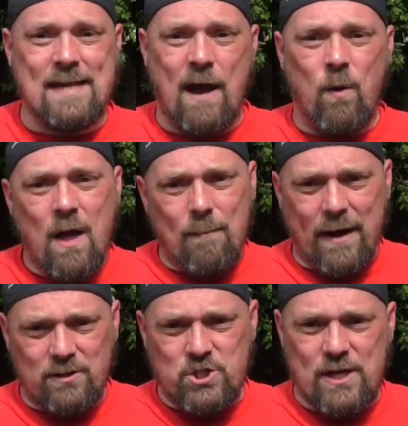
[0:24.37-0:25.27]
Now,
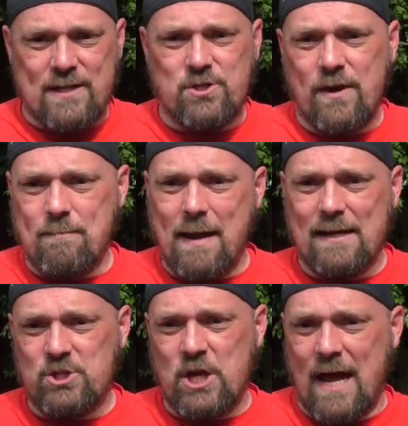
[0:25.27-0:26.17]
Michael Chidester had made
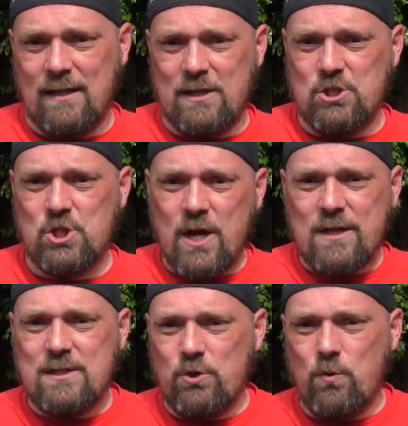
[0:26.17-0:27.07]
a challenge
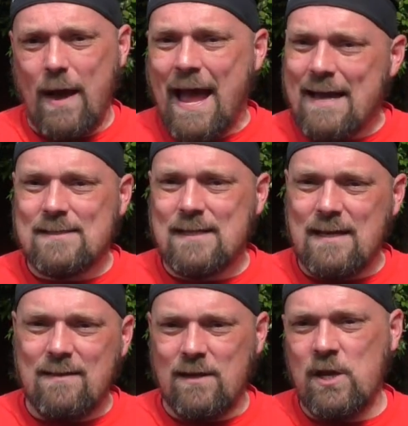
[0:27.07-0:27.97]
to
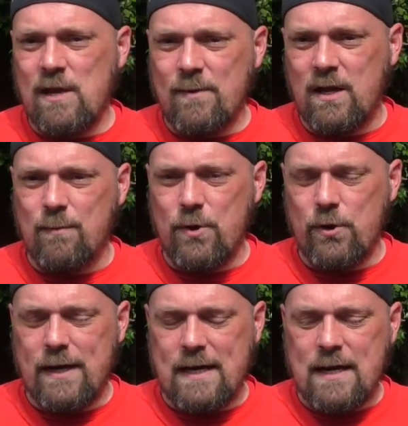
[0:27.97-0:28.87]
asking the HEMA
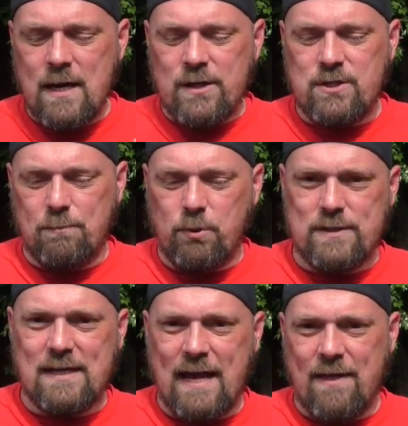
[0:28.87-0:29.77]
community to put
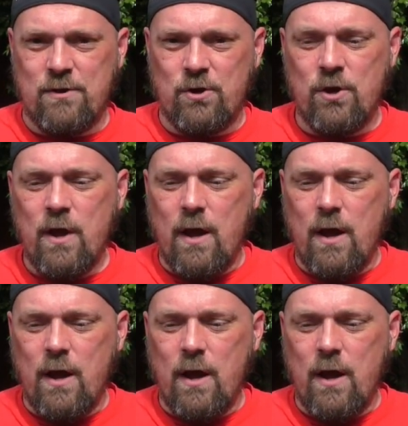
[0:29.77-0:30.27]
together